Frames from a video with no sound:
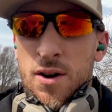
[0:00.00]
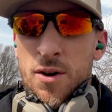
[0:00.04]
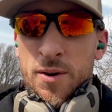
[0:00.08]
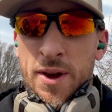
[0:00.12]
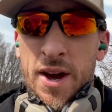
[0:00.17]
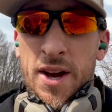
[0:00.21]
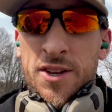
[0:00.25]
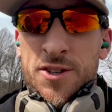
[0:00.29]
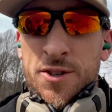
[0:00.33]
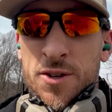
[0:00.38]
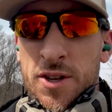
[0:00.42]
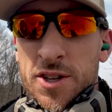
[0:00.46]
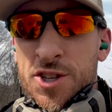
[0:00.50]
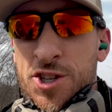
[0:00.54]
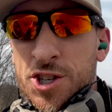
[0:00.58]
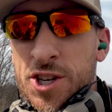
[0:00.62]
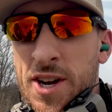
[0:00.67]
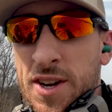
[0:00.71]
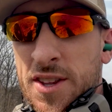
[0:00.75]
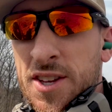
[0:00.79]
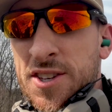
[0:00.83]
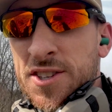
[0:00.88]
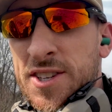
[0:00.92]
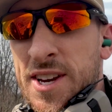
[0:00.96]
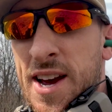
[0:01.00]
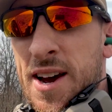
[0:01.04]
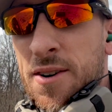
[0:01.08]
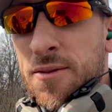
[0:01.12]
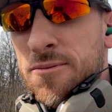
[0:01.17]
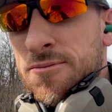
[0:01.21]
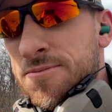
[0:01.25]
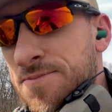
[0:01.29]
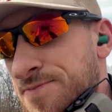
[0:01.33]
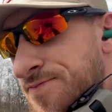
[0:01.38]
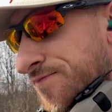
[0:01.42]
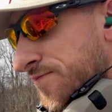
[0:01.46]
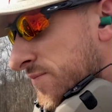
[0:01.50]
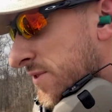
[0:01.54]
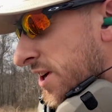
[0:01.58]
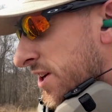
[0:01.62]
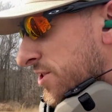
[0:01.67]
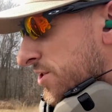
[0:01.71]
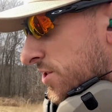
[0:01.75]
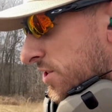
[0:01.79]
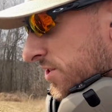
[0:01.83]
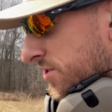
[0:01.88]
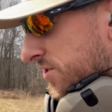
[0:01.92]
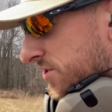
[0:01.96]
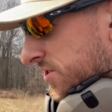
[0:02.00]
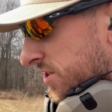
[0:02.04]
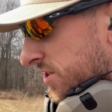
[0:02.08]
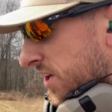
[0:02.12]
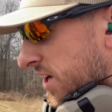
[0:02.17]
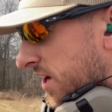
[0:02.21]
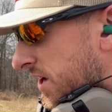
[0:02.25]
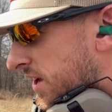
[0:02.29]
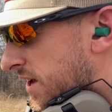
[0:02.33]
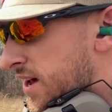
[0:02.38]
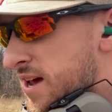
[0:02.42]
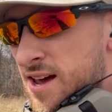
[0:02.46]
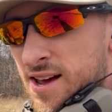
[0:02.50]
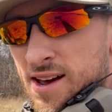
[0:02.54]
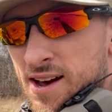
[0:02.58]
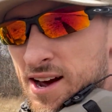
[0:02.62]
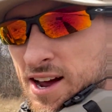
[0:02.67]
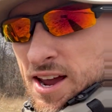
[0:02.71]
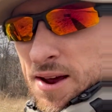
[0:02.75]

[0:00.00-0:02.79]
Okay, so let's check this out. As you can see, I